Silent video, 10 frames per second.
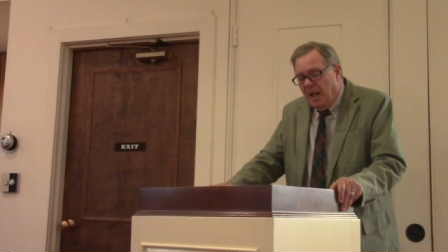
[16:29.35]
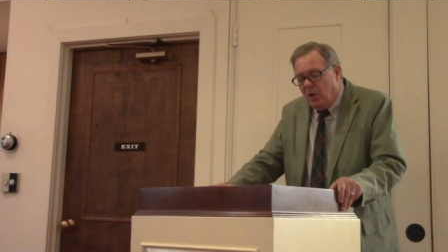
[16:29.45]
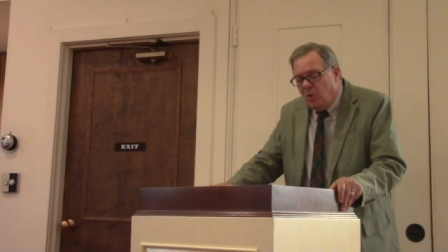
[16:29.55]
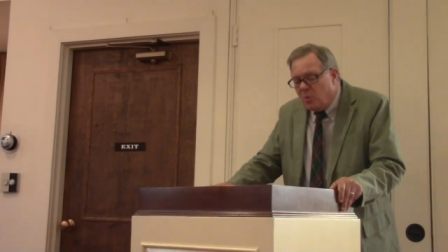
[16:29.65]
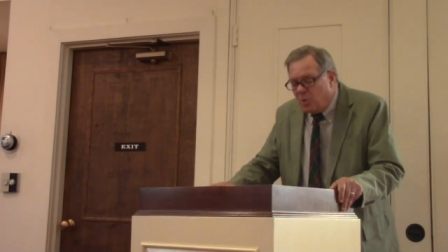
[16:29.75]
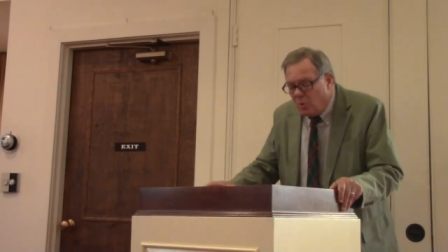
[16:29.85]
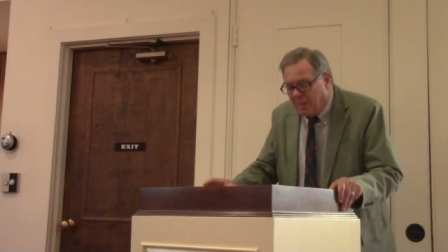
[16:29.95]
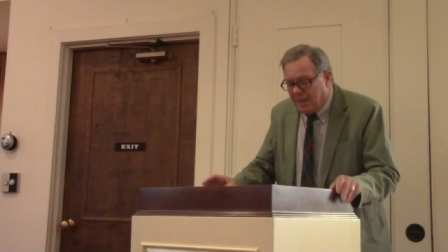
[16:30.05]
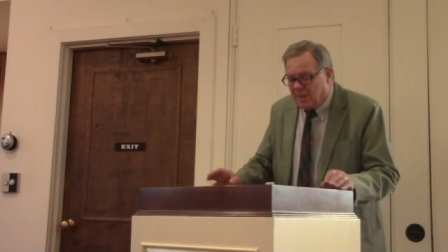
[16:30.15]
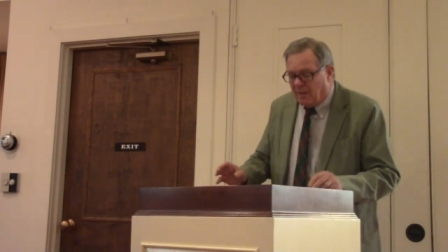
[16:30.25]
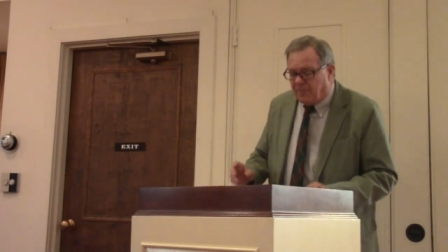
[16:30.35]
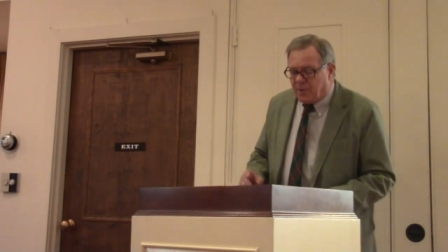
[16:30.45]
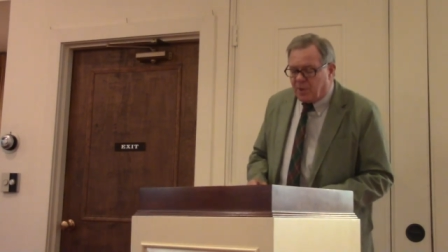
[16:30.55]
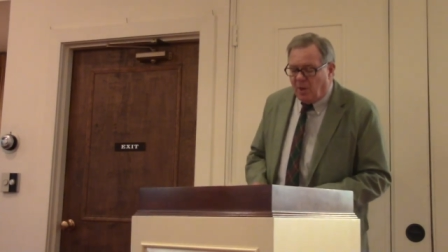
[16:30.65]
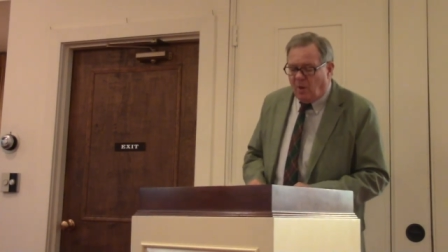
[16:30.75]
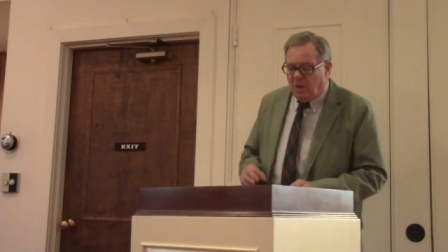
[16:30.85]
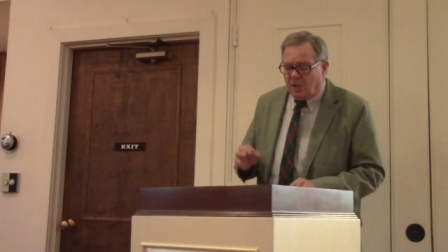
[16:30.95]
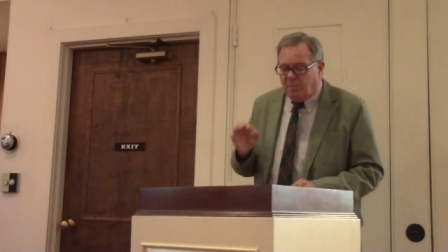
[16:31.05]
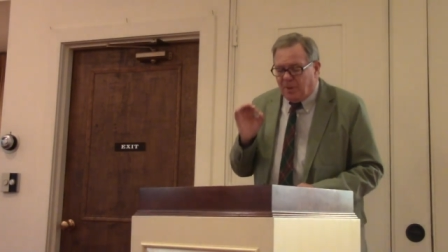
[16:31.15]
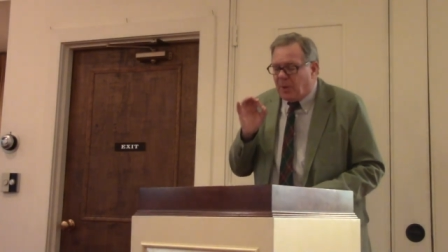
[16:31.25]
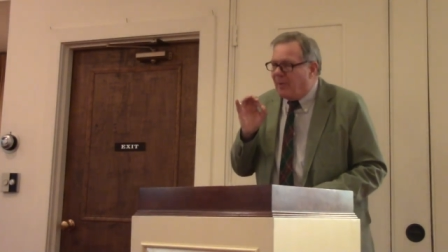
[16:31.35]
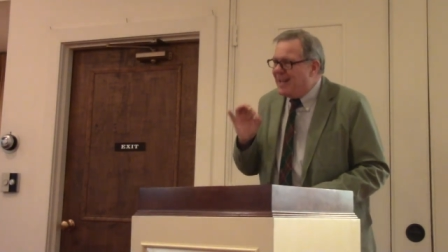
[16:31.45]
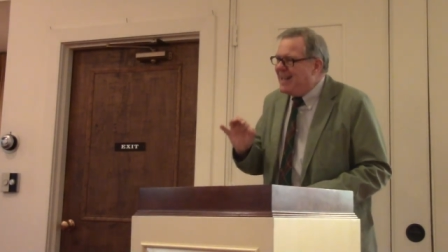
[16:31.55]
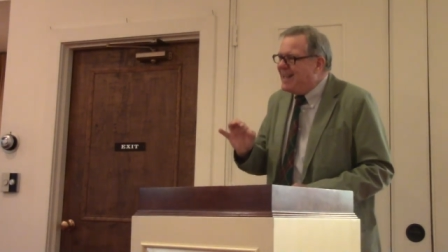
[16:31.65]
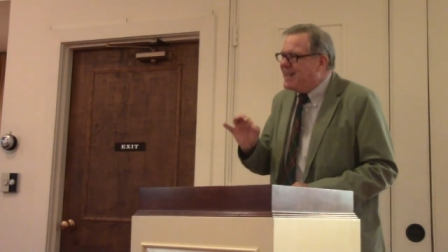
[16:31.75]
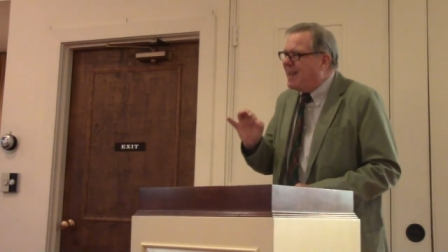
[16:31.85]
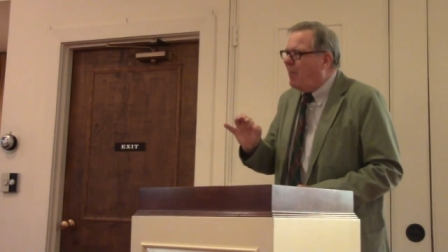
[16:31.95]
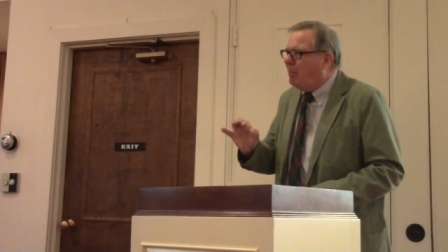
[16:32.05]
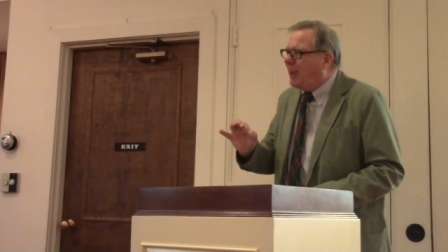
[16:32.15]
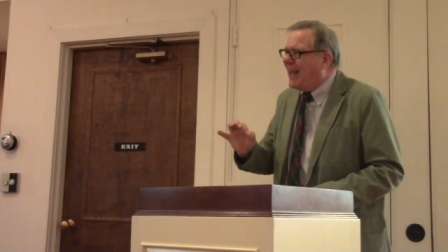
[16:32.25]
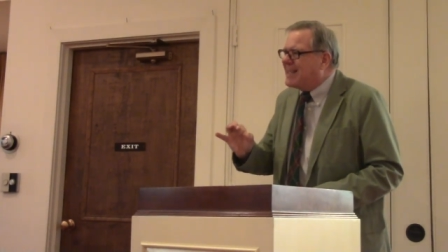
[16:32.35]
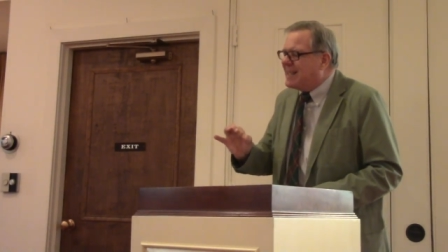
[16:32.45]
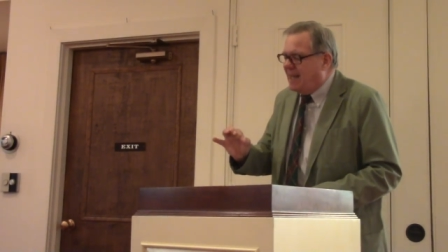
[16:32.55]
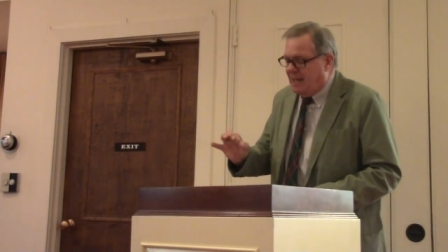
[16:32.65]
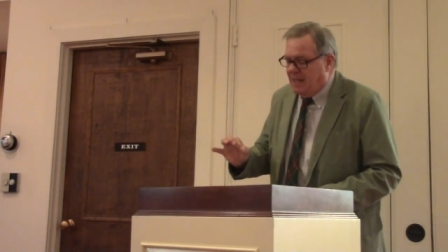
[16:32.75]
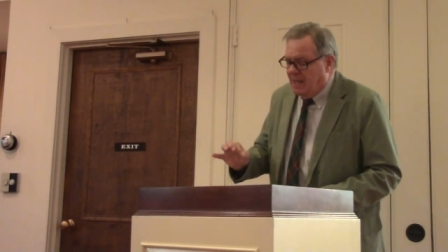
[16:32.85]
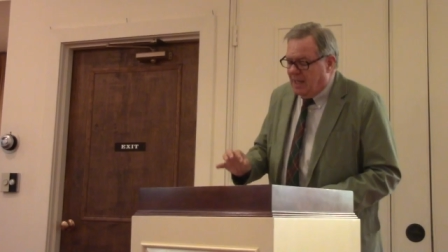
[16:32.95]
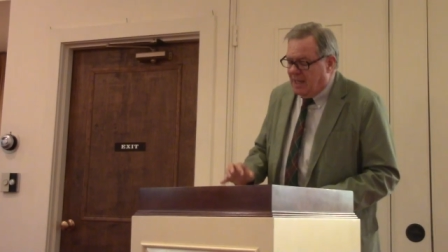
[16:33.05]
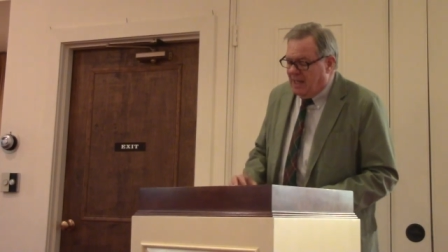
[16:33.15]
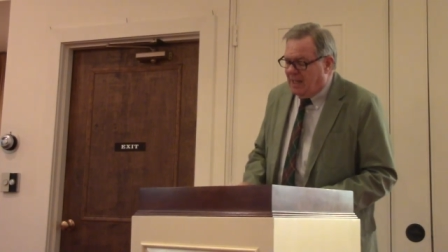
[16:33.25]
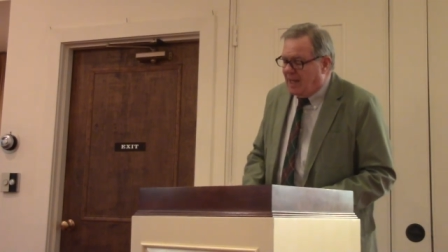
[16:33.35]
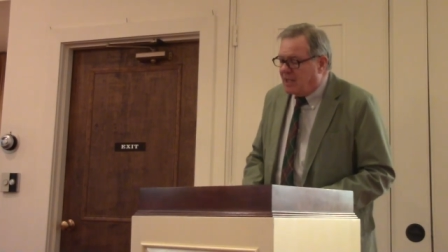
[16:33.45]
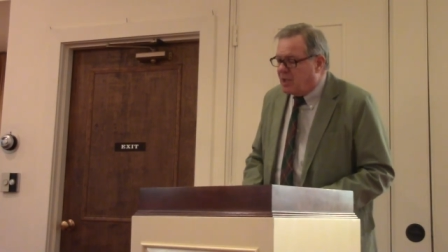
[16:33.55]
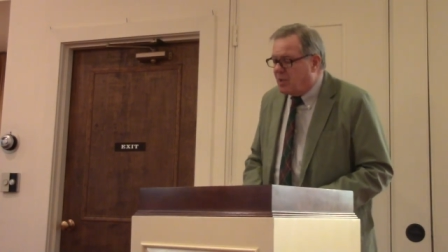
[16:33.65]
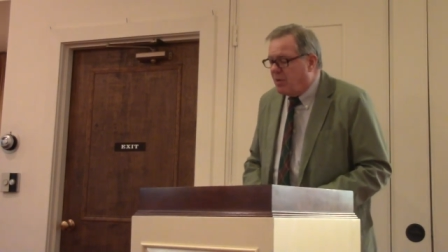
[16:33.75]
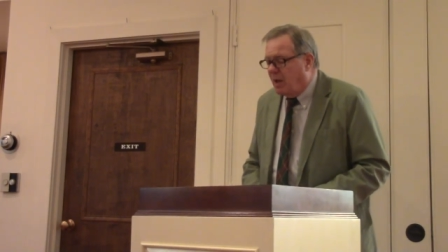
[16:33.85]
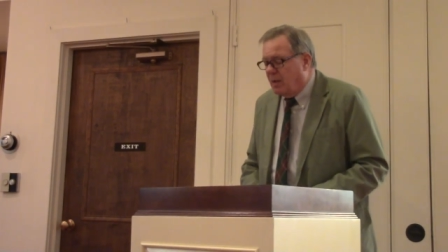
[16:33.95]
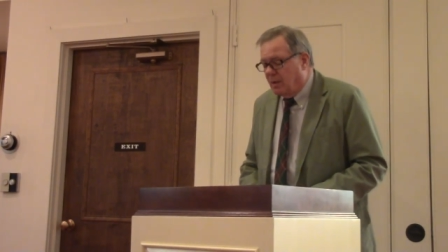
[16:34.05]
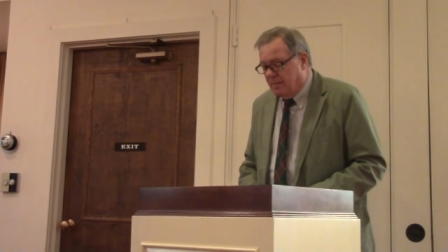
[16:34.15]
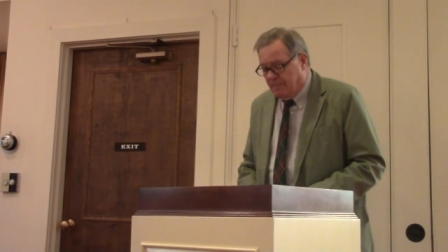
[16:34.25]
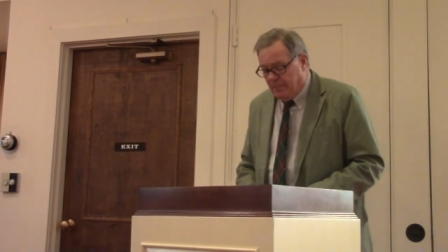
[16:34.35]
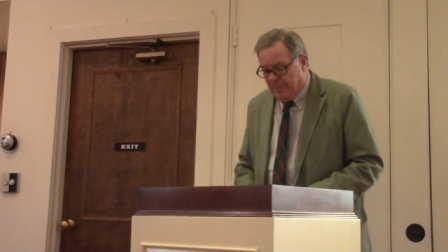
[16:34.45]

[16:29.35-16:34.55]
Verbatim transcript: And you too might suffer scars, but there is a blessing in that struggle.